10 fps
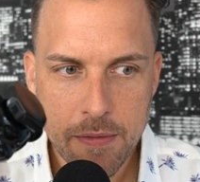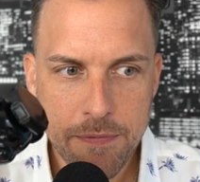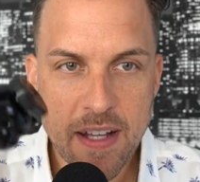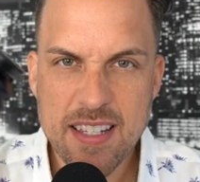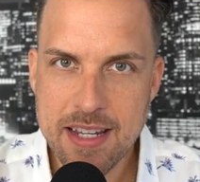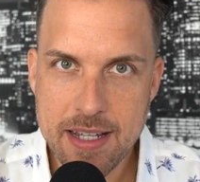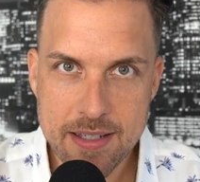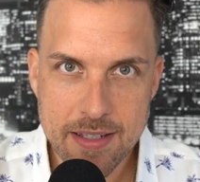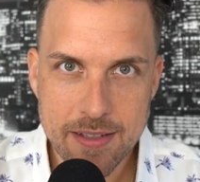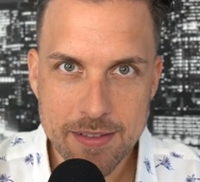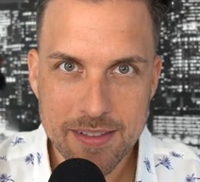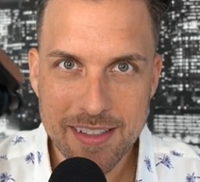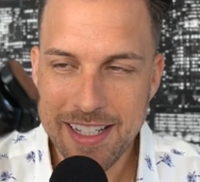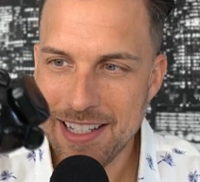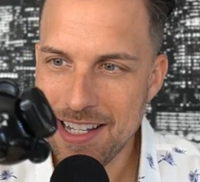fuzziness.
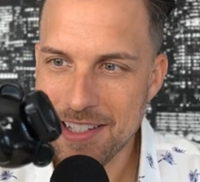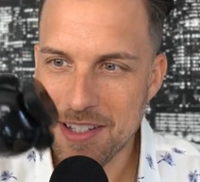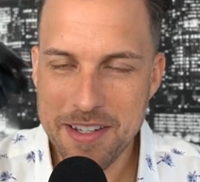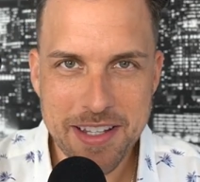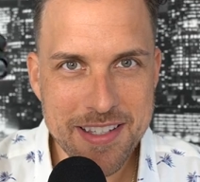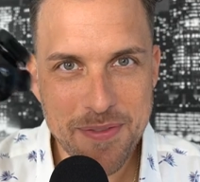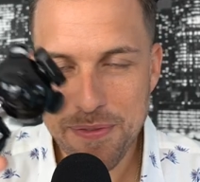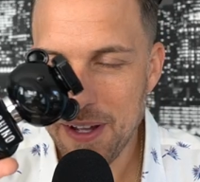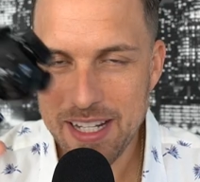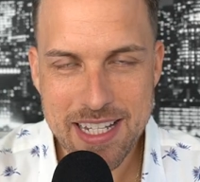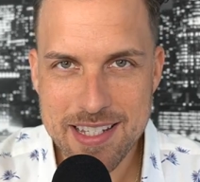It, it's it's funny.